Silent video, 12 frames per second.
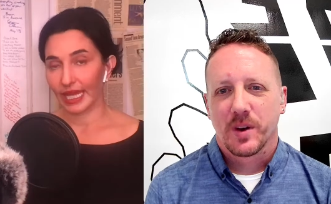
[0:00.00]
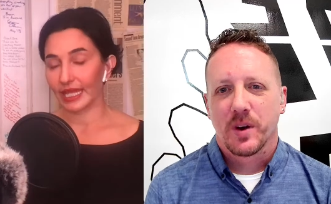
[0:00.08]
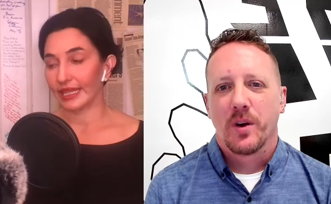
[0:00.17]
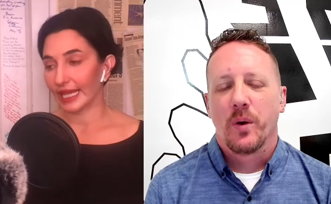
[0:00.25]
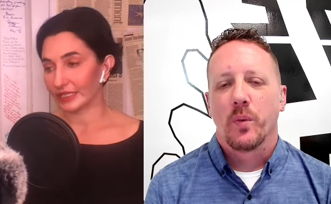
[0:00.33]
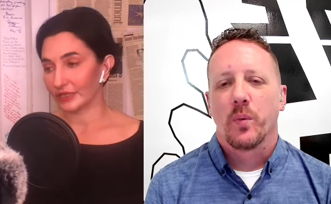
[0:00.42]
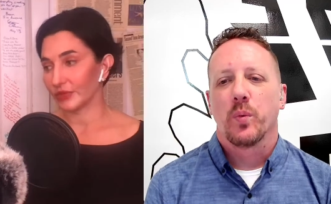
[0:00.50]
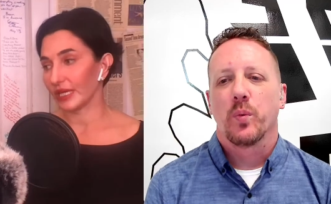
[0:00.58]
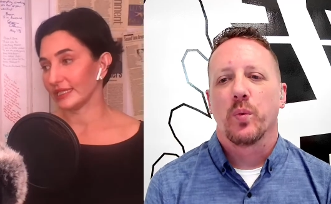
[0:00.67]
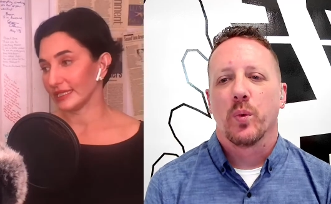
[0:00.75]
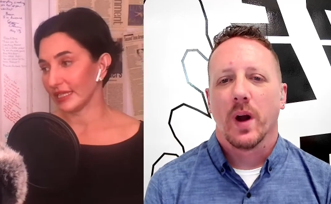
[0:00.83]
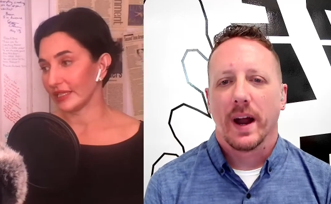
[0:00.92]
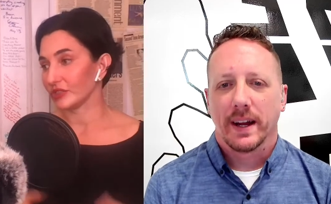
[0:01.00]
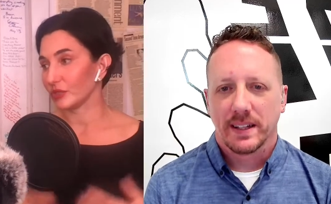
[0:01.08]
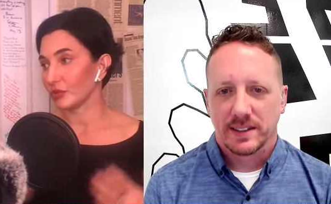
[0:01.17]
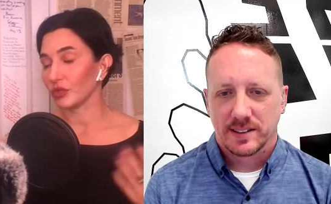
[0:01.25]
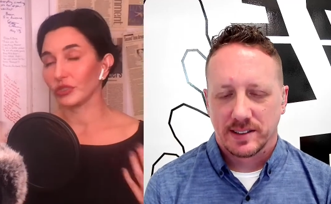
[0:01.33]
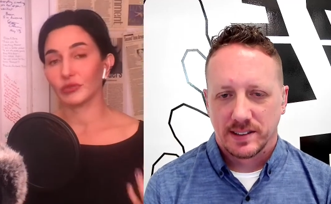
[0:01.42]
Speaker 1: And that's what I right. say. There's
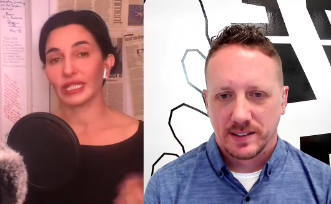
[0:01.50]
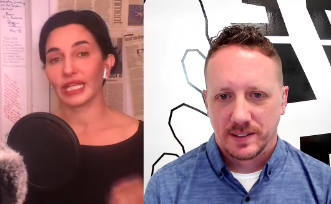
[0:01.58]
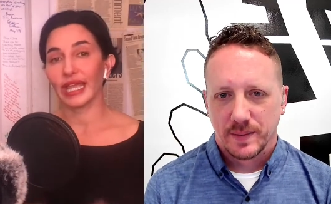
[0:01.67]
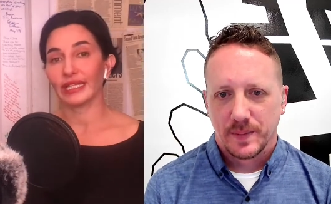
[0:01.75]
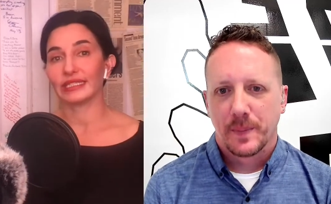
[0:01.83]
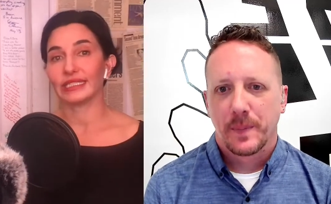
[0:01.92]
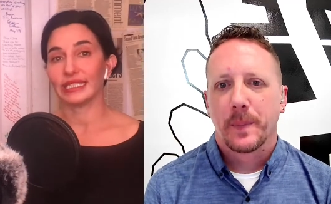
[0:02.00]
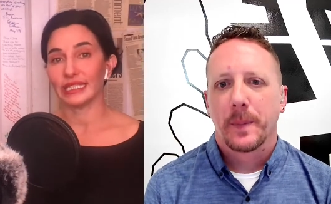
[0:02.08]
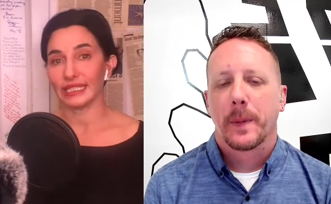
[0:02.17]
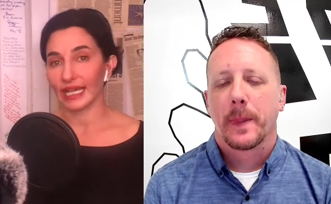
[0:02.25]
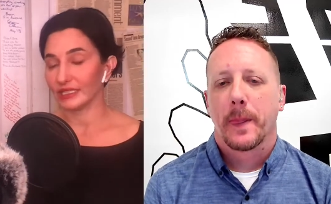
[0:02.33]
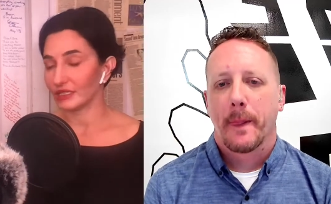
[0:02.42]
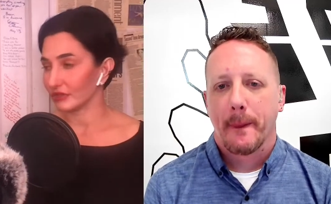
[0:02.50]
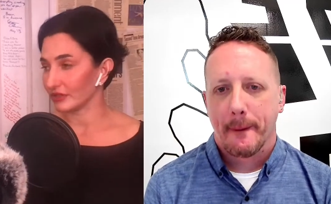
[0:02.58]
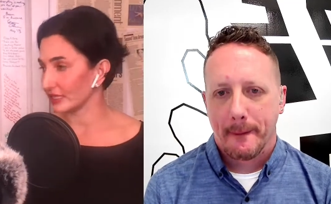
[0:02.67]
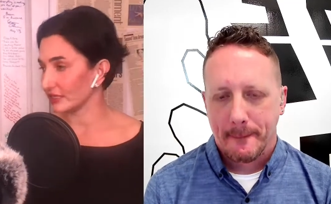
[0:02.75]
a world we can't see. I don't